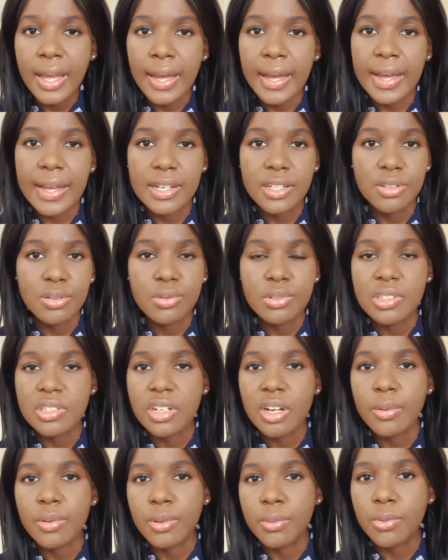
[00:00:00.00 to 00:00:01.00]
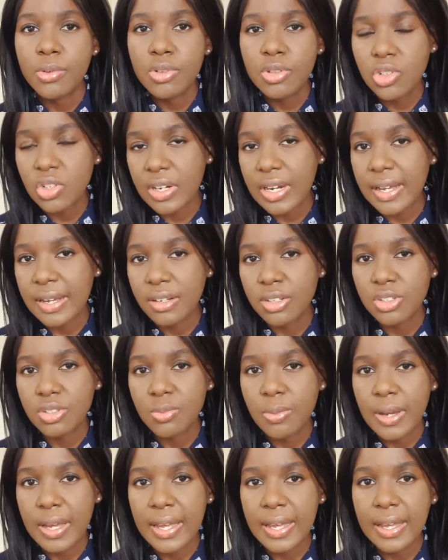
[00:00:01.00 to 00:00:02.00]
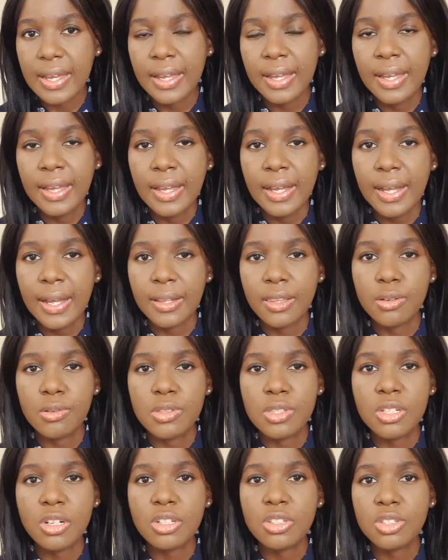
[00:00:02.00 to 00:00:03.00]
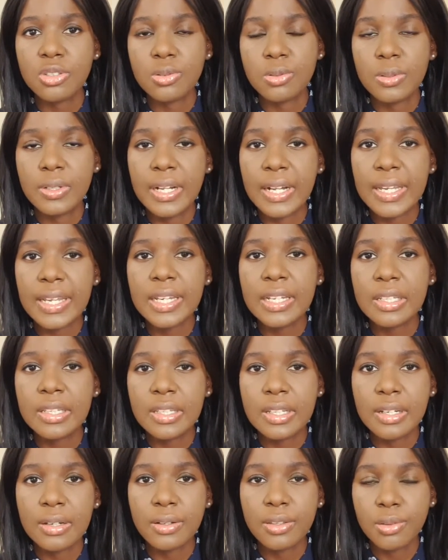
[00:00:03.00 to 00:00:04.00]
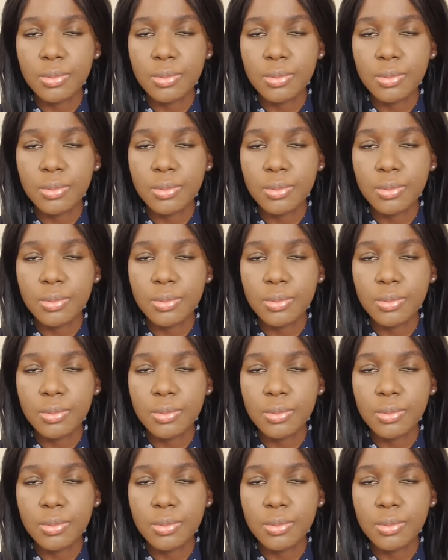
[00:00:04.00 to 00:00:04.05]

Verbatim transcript: and it would start with a ward round where uh, the consultant would lead the,